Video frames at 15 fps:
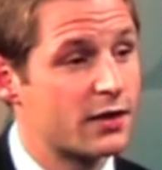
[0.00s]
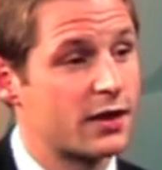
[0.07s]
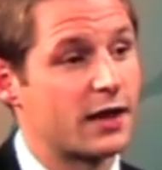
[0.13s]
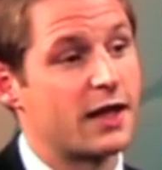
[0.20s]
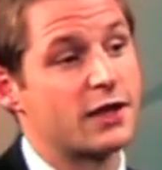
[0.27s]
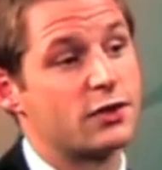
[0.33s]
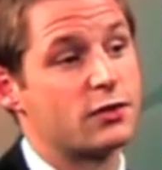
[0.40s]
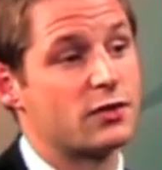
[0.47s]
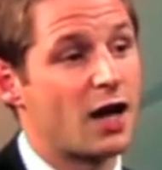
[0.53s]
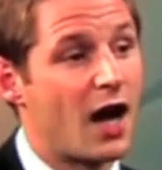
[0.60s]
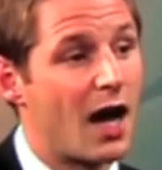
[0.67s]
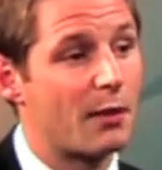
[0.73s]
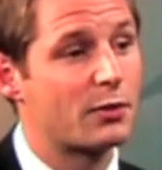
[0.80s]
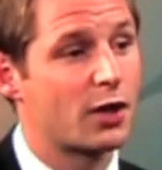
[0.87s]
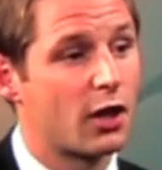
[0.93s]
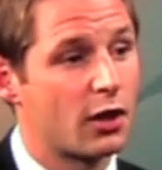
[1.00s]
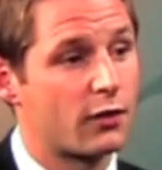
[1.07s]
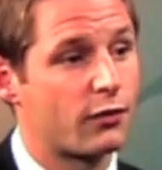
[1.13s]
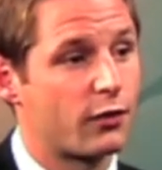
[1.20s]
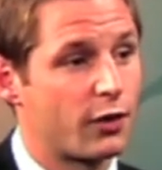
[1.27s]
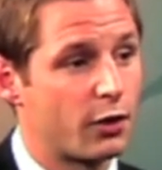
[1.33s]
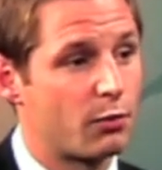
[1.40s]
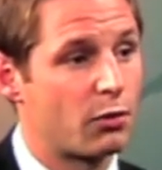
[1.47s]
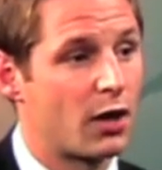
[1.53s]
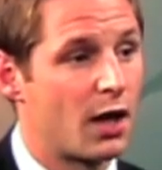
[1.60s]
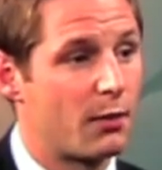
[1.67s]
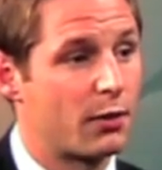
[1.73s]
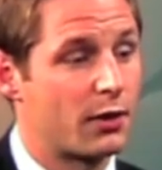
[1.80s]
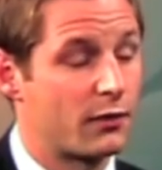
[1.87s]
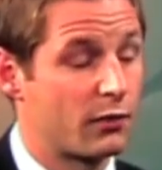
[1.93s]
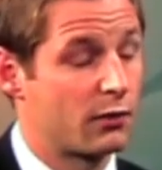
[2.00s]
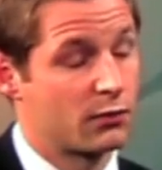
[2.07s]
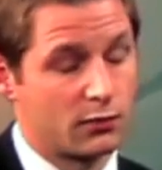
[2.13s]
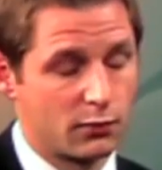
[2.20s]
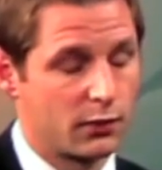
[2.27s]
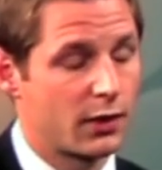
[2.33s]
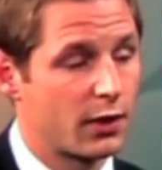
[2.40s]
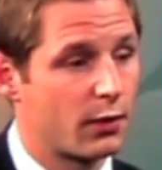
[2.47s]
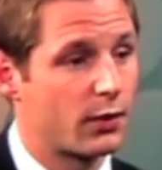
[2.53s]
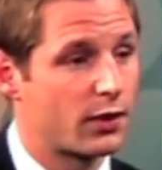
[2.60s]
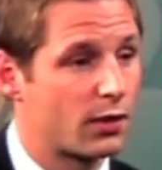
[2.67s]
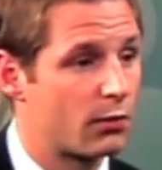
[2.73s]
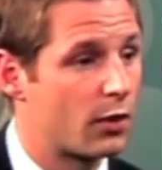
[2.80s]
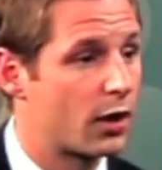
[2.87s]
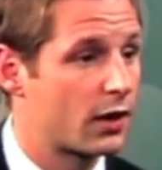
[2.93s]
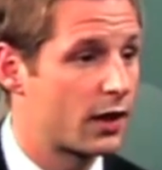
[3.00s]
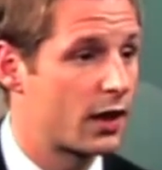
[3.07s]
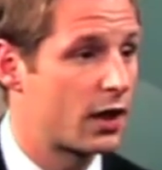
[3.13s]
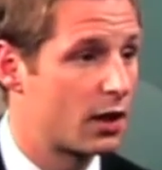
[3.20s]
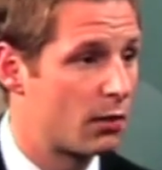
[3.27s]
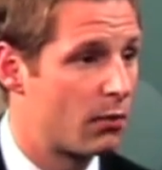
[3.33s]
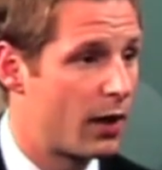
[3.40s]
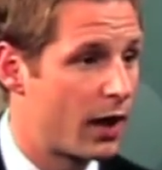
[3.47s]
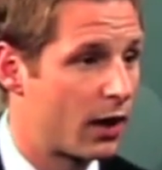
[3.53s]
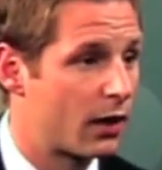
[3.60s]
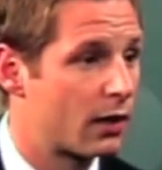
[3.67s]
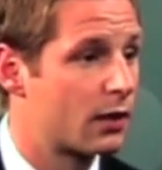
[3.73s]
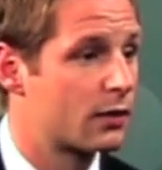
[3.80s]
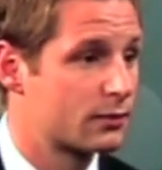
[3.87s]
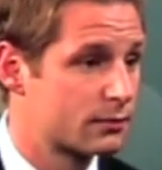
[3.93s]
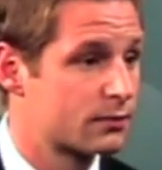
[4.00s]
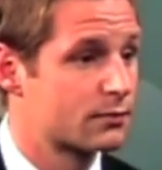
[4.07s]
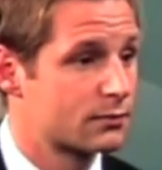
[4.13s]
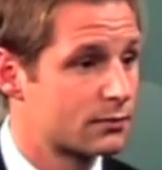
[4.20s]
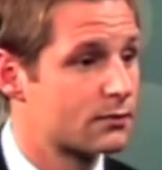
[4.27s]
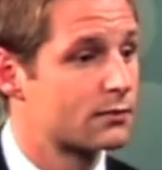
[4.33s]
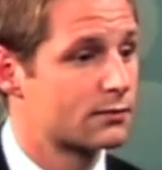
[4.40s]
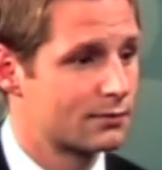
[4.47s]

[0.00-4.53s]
to get you top dollar for your property, for really what the market can bear. All right, let's